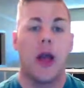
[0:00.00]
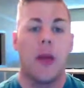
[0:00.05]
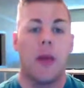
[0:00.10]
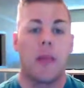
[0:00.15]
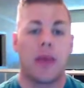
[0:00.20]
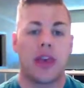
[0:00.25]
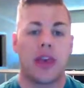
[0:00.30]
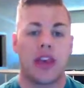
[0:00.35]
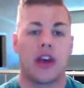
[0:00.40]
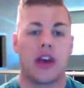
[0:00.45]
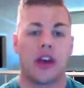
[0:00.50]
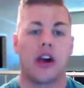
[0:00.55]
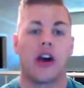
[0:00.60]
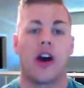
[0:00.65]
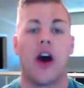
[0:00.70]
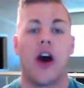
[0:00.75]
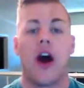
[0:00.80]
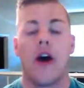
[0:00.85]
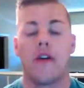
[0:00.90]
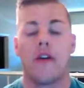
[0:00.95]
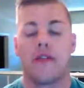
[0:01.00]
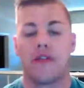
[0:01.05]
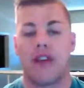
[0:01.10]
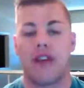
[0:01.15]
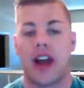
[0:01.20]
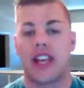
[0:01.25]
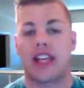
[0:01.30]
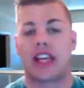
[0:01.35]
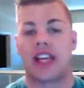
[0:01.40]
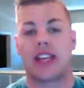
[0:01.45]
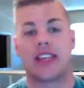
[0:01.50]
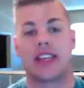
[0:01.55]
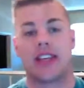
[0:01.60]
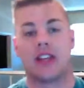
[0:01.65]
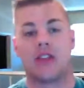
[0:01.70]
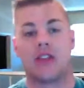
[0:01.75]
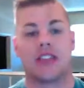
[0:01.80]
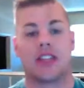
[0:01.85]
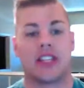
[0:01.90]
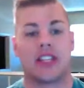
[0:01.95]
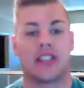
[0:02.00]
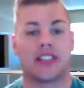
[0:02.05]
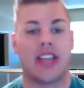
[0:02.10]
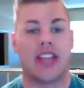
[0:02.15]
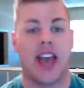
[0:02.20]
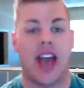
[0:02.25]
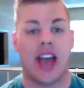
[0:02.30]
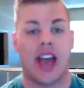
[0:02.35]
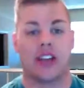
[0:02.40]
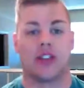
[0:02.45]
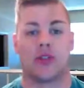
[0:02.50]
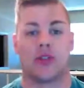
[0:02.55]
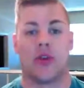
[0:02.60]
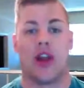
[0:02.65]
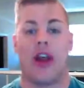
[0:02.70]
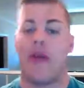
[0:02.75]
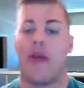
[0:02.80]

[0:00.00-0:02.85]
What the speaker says: Pia fighting against Tezzeret,